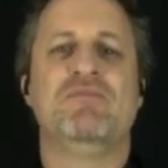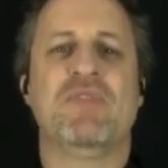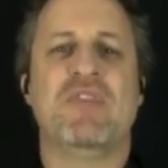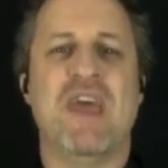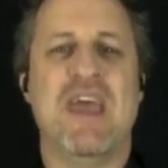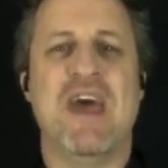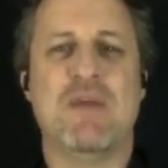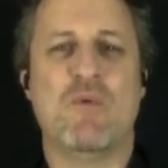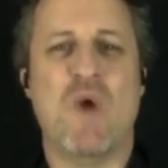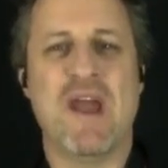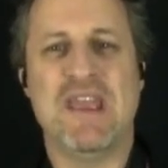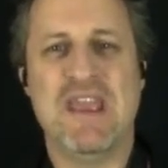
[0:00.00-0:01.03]
They had a
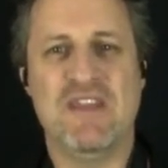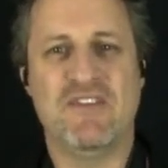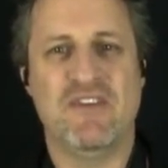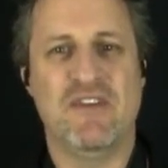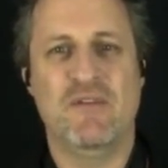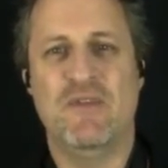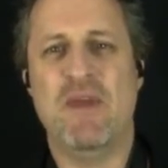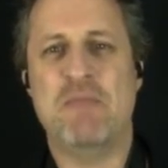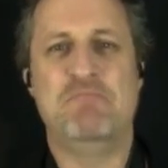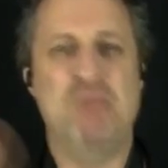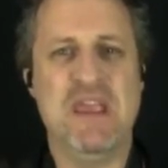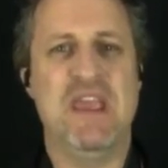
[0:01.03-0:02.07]
one hit, their
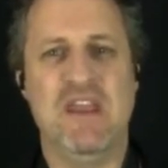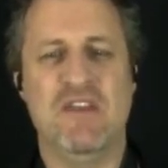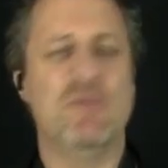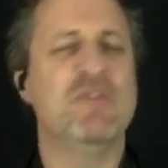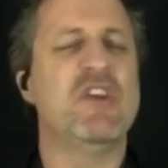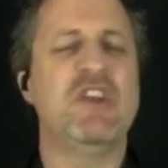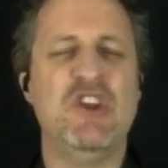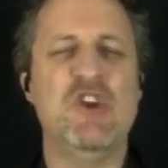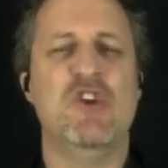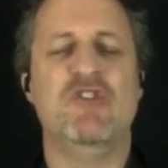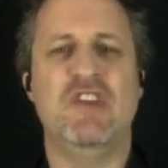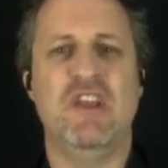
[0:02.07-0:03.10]
big hit. It was a
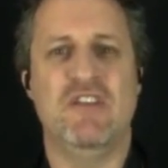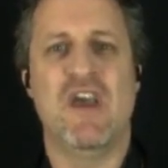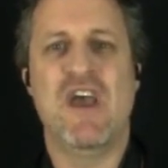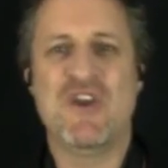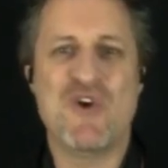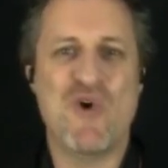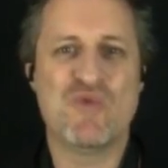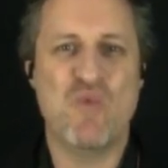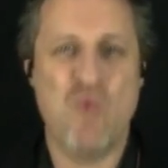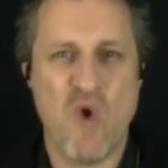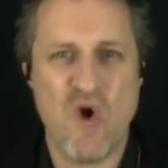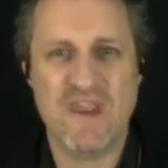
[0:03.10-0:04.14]
huge hit called
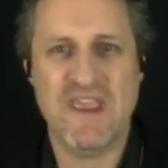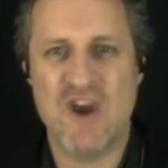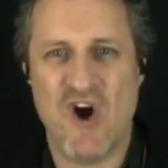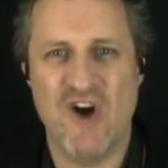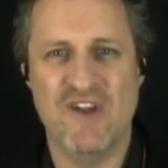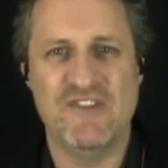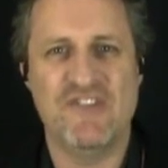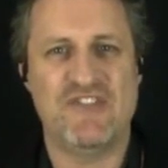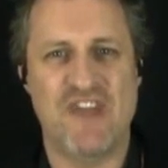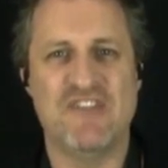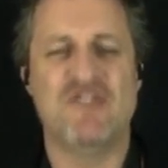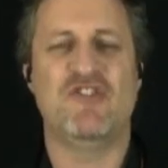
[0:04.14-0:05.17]
Walking on
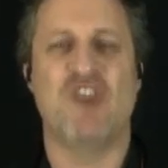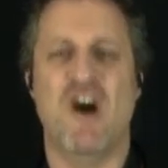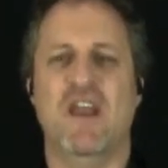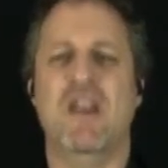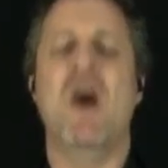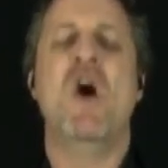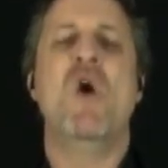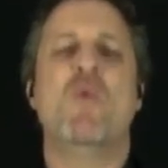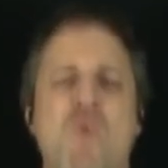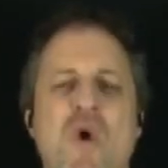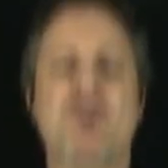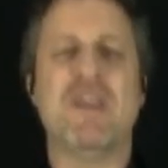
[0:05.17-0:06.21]
Sunshine.
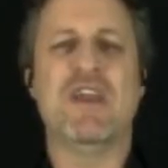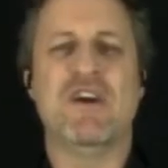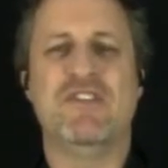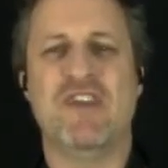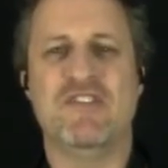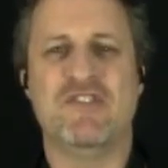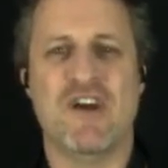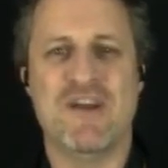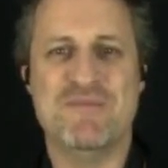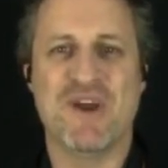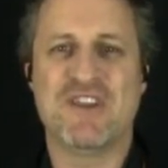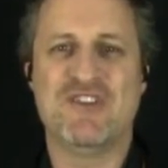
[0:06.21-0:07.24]
Walking on Sunshine
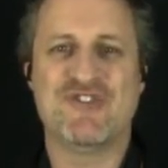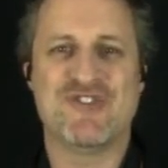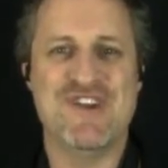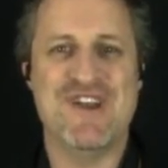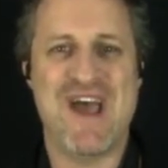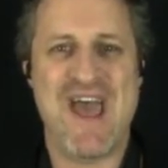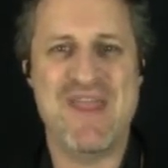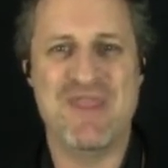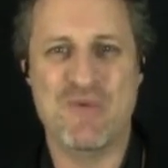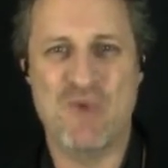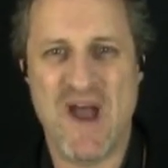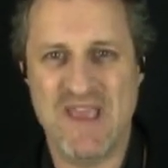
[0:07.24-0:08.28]
by Katrina and the
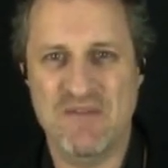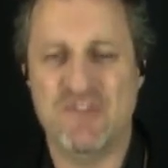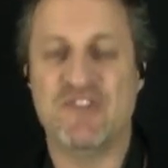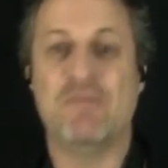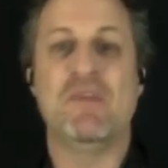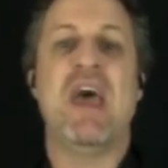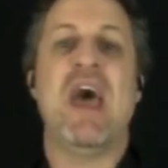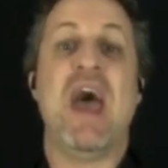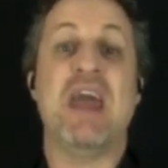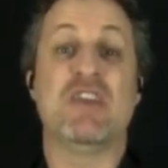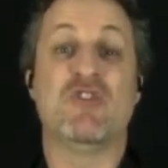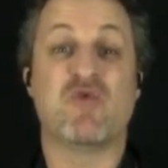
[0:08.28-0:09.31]
Waves.
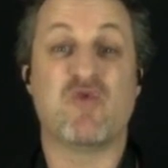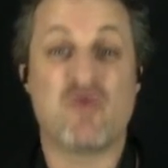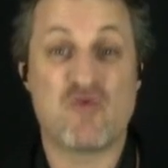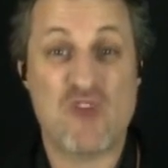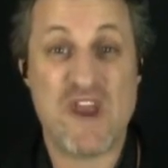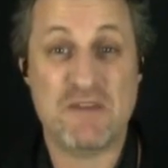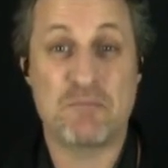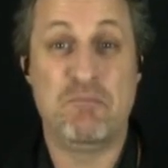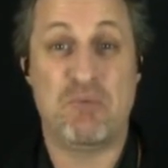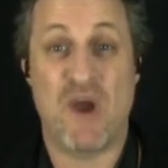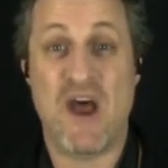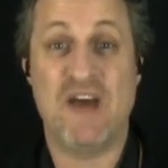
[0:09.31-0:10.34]
Had a great
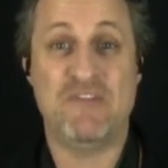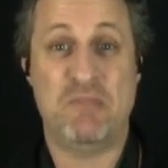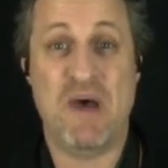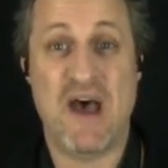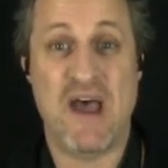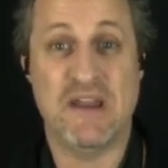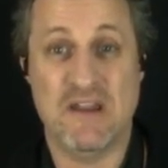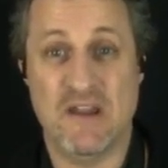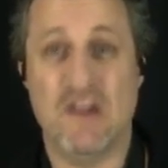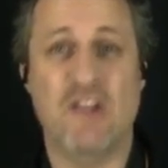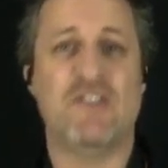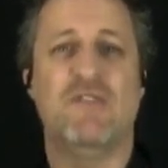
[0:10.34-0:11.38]
brass part in it.
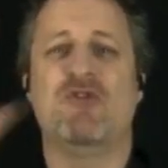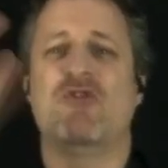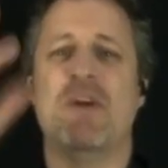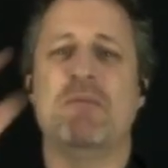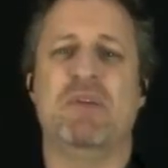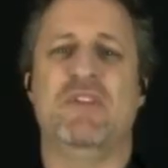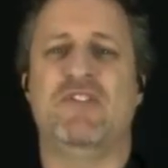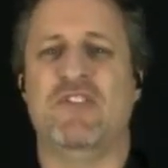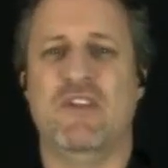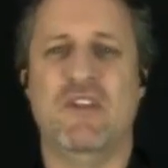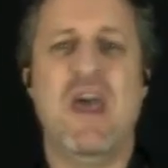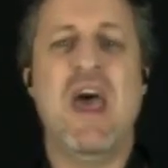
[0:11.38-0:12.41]
Lots of trumpets
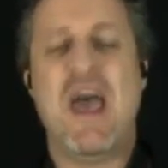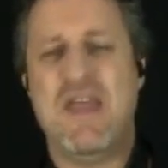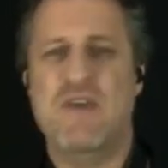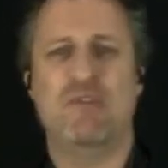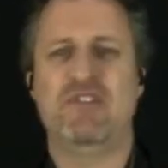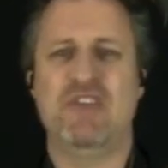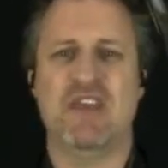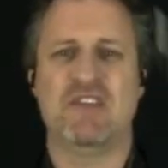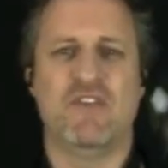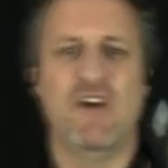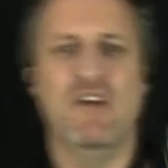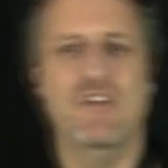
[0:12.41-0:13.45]
and there were
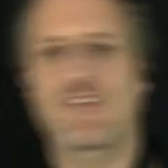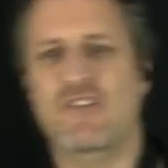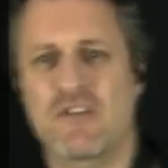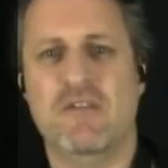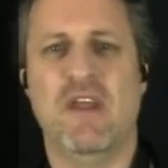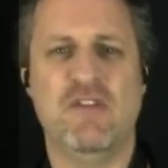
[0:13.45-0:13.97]
saxophones and